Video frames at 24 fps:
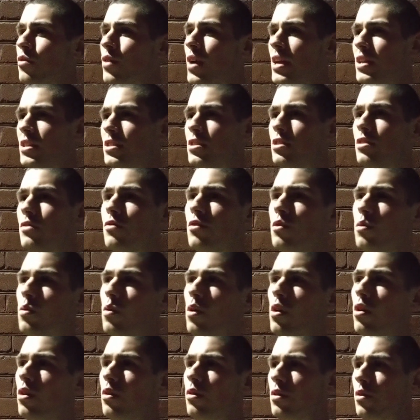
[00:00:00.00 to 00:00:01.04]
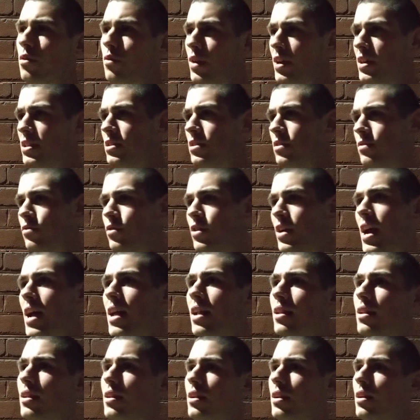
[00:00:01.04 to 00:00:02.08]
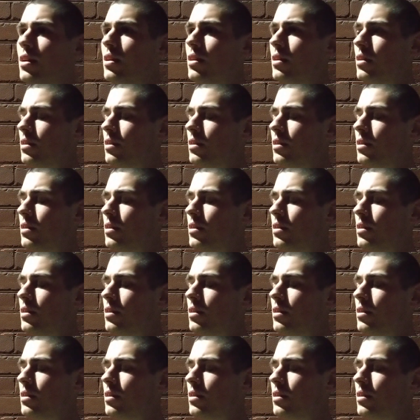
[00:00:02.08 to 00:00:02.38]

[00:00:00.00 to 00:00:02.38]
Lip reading: rest of the world, the rest of reality,